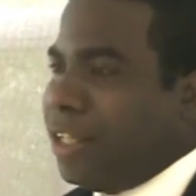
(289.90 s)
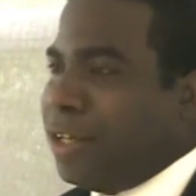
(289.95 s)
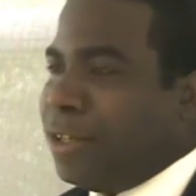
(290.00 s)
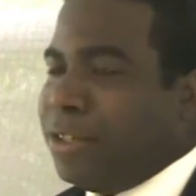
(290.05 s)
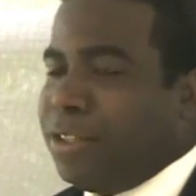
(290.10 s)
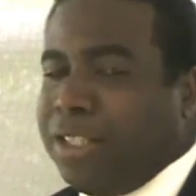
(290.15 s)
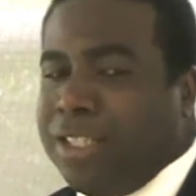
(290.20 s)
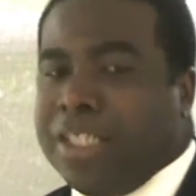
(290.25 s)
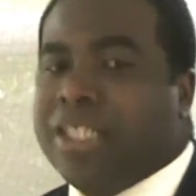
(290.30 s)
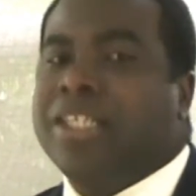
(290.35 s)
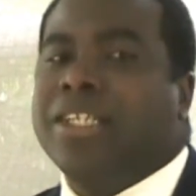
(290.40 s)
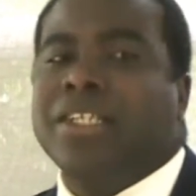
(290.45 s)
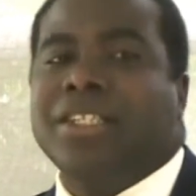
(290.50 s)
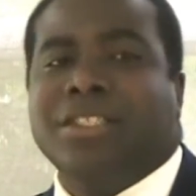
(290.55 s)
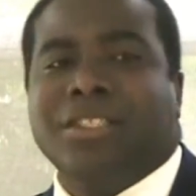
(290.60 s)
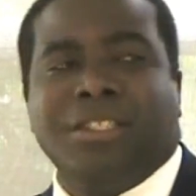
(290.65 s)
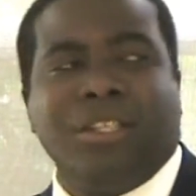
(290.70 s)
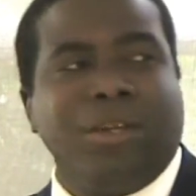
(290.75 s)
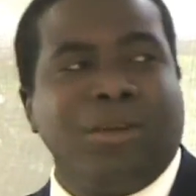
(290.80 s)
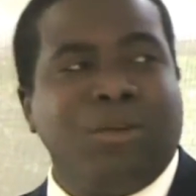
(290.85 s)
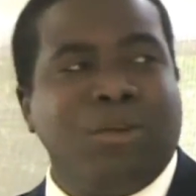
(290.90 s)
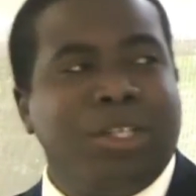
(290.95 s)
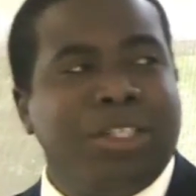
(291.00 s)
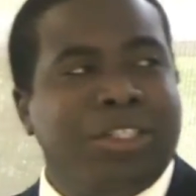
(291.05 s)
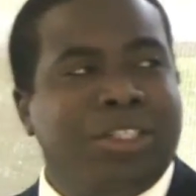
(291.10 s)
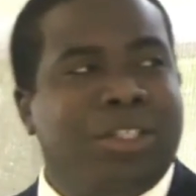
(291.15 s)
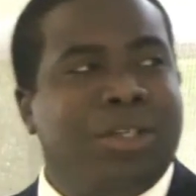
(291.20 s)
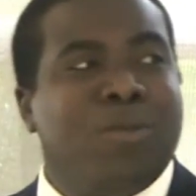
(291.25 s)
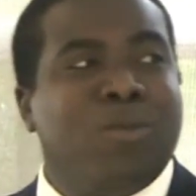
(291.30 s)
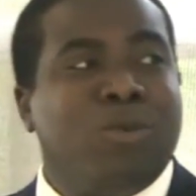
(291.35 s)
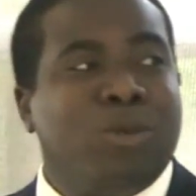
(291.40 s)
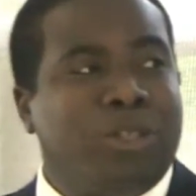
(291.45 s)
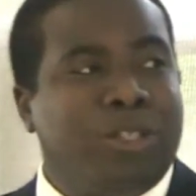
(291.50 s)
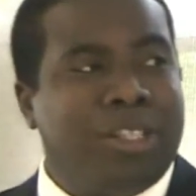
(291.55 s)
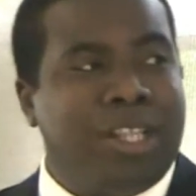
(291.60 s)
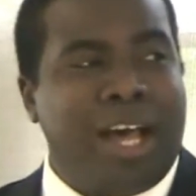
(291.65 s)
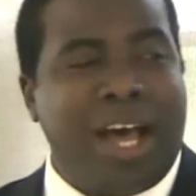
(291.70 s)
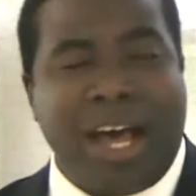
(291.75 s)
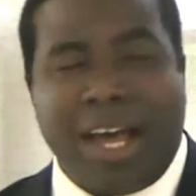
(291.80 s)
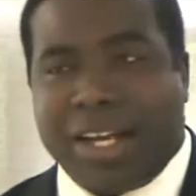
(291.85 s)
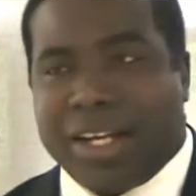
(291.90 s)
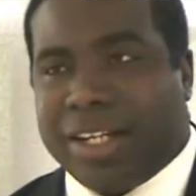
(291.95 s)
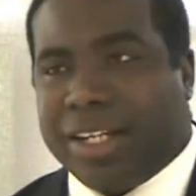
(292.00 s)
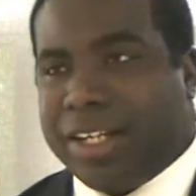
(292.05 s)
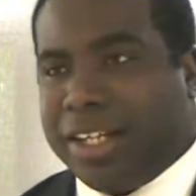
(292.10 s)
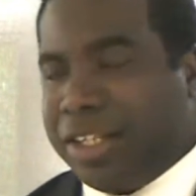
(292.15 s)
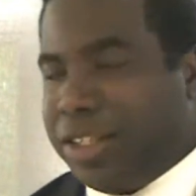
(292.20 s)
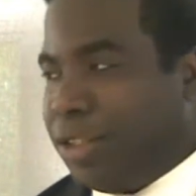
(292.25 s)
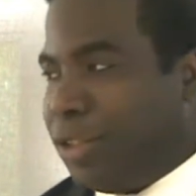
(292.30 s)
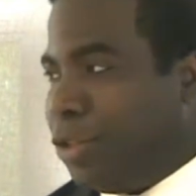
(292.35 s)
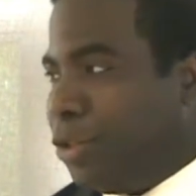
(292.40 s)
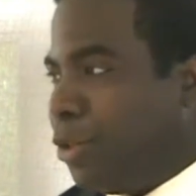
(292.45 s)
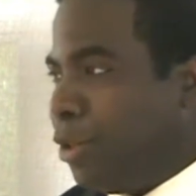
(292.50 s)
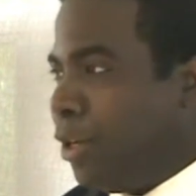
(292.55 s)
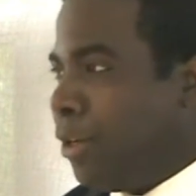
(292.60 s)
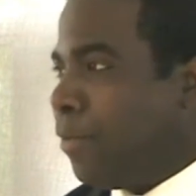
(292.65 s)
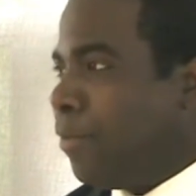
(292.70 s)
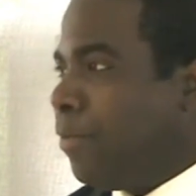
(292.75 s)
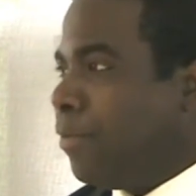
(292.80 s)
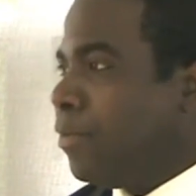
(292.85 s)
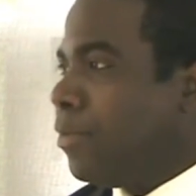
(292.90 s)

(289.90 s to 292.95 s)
their deeds, their wisdom will not endure.